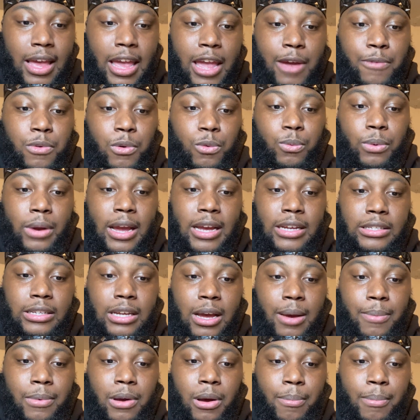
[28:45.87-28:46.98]
he will raise
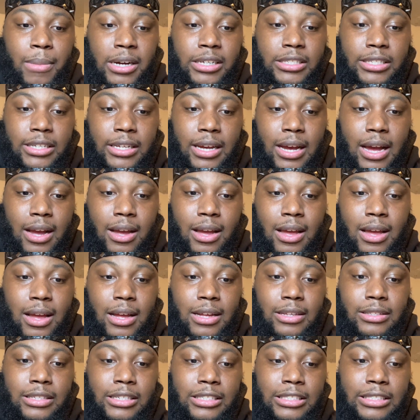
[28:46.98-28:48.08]
up Hamashiach
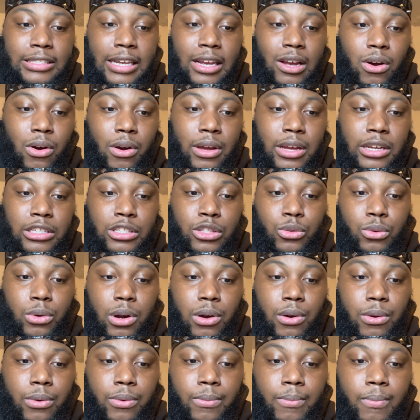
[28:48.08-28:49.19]
to sit on his
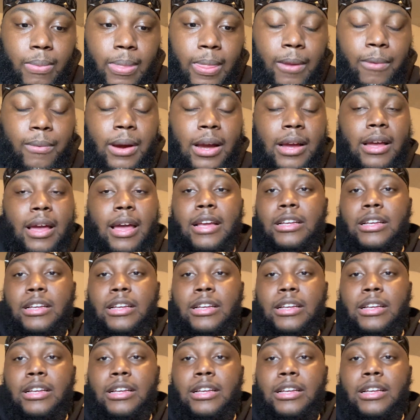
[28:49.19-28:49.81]
throne, right?